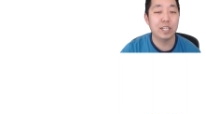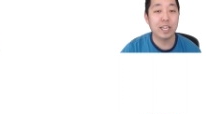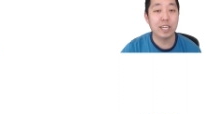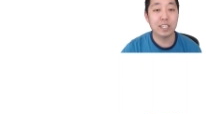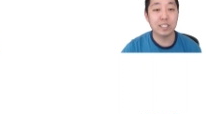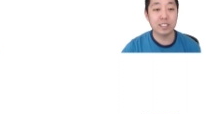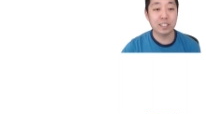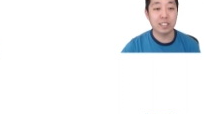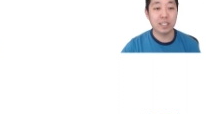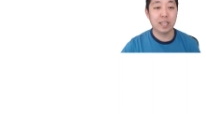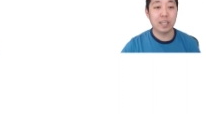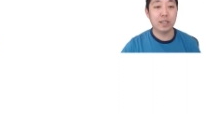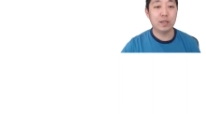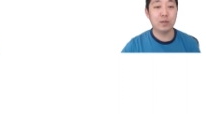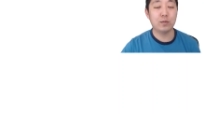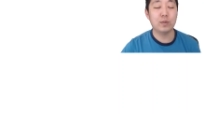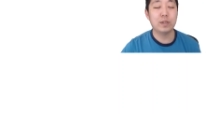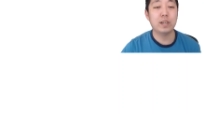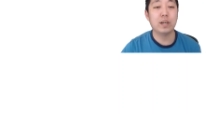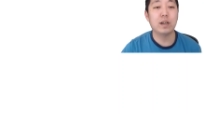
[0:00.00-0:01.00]
and today
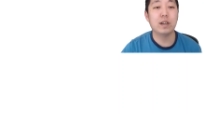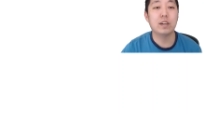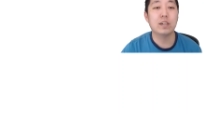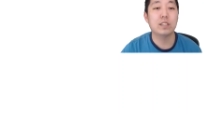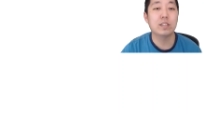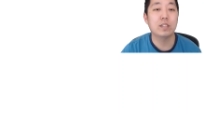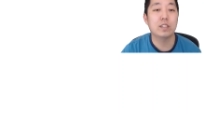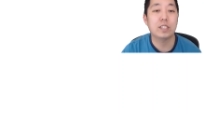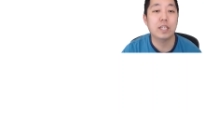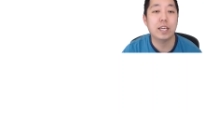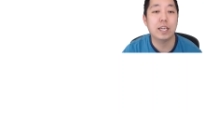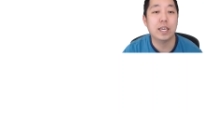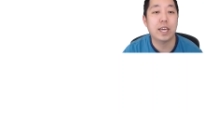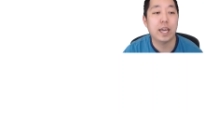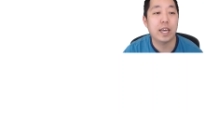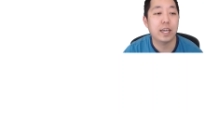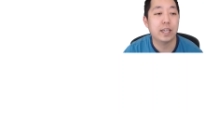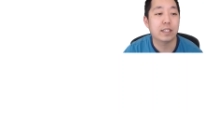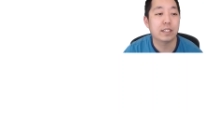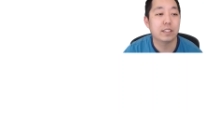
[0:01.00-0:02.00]
we are looking
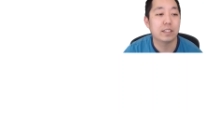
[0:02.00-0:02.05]
at